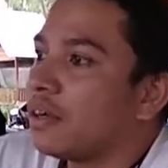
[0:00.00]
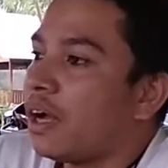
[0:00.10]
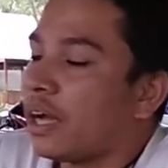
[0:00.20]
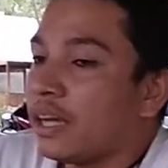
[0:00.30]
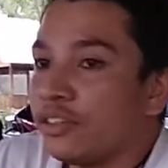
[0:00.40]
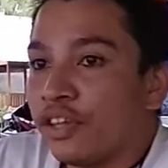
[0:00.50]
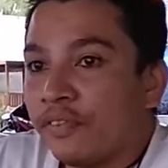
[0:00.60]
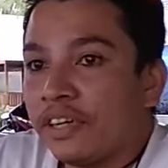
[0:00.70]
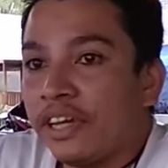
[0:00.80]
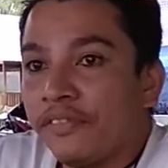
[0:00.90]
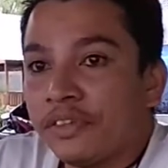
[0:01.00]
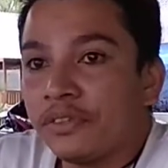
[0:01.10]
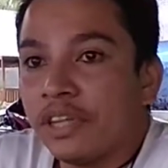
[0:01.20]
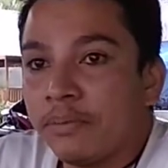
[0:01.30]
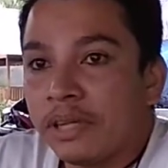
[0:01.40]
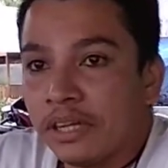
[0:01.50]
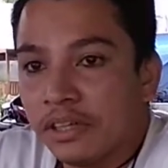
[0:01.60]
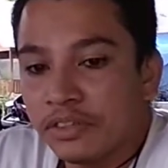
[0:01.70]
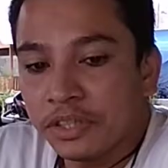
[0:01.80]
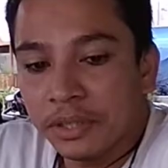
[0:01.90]
I got seven heaven today
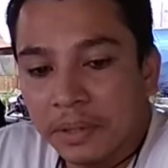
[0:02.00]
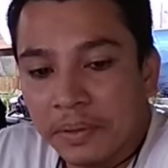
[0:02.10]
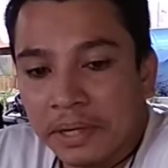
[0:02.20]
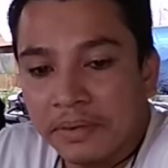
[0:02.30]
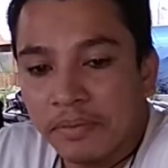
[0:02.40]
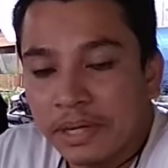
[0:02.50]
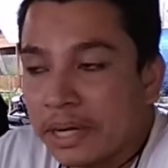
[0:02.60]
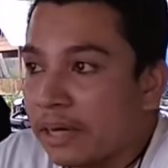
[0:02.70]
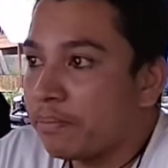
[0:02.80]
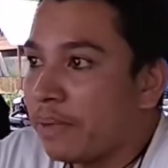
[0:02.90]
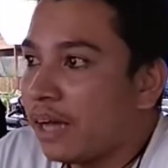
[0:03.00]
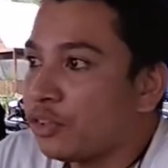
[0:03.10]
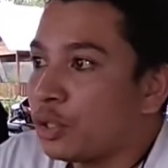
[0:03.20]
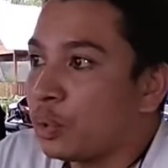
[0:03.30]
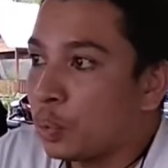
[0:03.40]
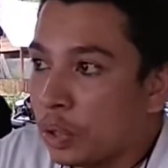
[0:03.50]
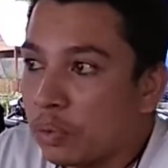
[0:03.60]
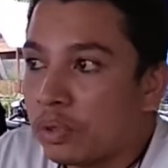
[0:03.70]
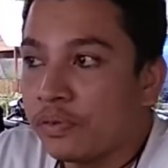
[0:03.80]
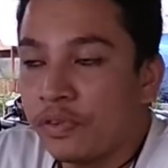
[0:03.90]
because you know what, we got the Bachelor
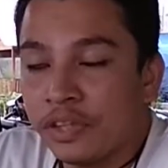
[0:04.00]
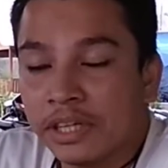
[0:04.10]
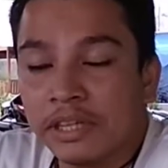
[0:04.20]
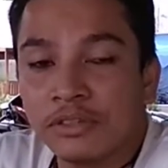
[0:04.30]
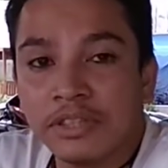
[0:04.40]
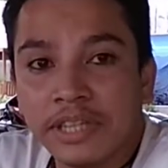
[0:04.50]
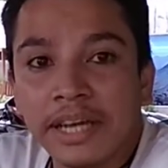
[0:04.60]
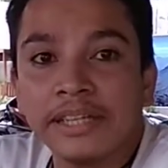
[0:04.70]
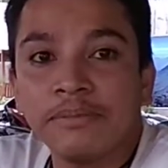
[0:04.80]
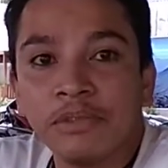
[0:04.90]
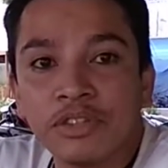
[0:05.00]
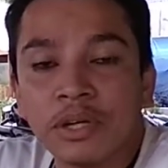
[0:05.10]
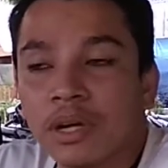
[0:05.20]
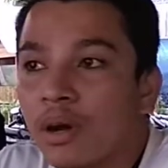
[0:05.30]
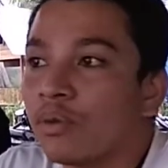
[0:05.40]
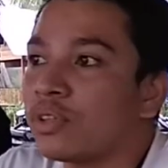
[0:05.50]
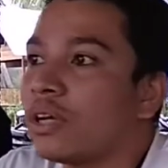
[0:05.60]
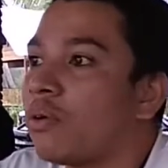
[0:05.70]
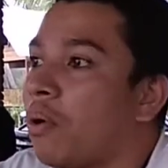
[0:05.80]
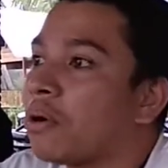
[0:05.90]
World War visiting us today, Mr.
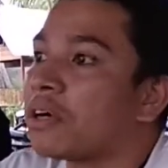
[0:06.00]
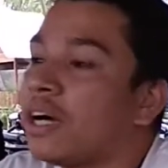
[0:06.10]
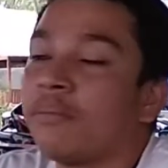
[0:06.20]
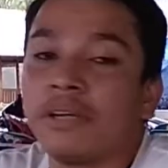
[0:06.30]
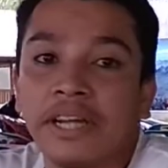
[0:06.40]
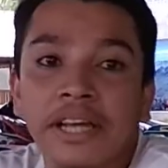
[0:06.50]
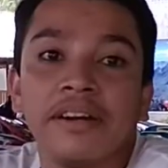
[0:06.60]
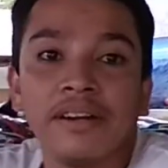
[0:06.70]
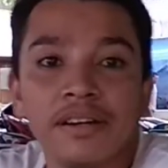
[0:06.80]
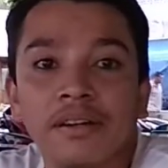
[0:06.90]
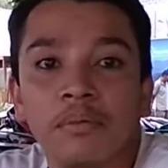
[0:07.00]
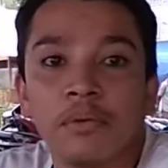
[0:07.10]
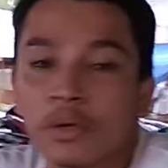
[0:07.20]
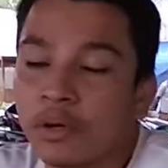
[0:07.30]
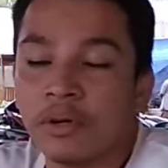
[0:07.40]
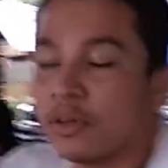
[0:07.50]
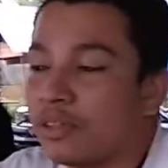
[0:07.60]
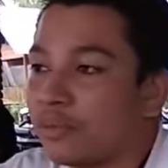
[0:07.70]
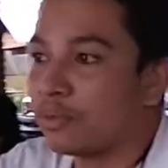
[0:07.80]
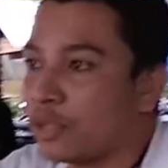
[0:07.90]
Kausar, all comer here. Don't
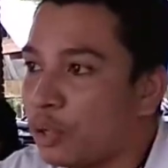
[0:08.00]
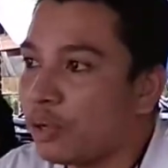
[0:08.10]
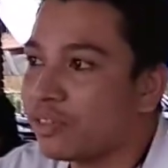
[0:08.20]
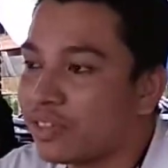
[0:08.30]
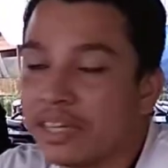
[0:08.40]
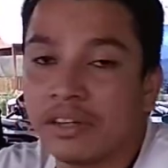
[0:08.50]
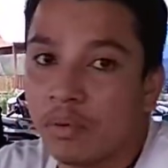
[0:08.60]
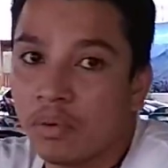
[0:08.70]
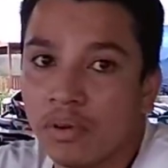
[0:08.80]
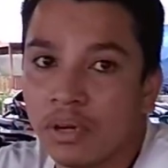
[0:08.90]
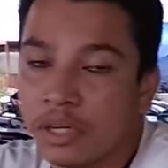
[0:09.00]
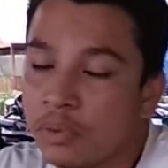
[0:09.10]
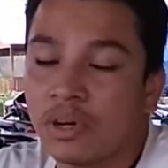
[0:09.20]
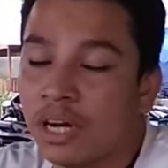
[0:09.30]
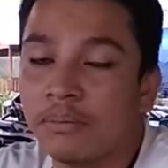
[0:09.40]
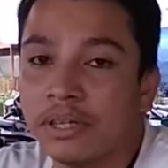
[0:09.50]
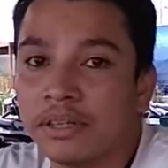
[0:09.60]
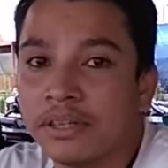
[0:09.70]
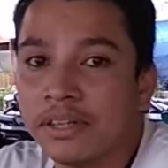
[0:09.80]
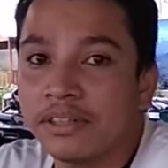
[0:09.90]
say the
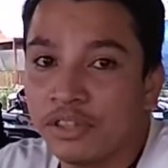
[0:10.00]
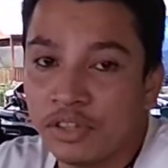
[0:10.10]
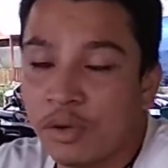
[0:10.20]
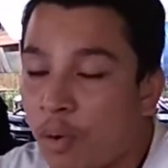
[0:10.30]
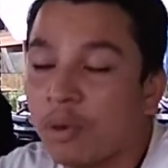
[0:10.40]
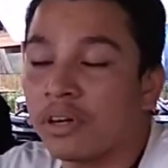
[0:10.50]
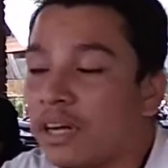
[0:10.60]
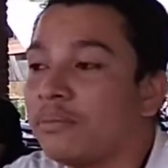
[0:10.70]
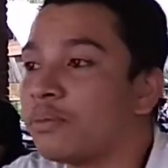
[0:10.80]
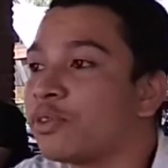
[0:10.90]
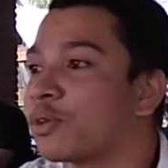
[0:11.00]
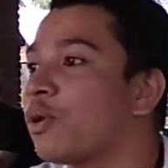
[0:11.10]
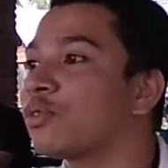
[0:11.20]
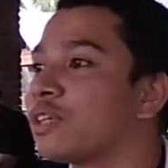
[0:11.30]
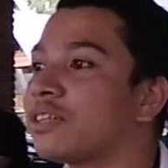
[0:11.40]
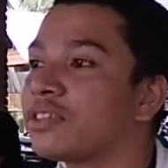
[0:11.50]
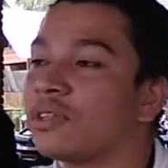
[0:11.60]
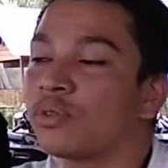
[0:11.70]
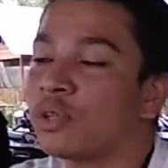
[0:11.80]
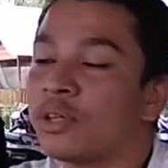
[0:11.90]
newcomer. This is the old comer. Mr. Kausar
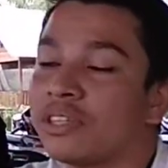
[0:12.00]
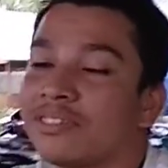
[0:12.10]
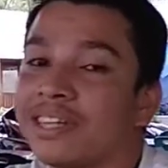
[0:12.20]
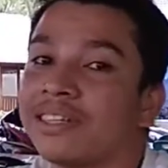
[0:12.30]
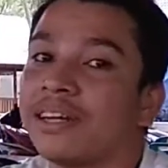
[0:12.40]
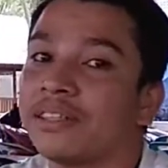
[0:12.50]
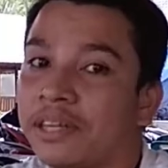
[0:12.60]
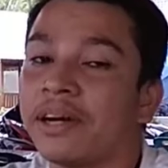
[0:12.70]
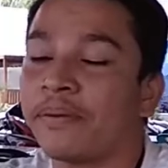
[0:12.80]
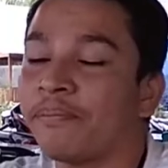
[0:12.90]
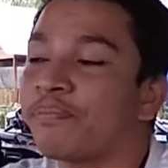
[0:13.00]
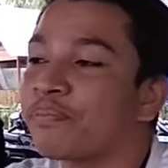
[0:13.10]
since 2006 at a time.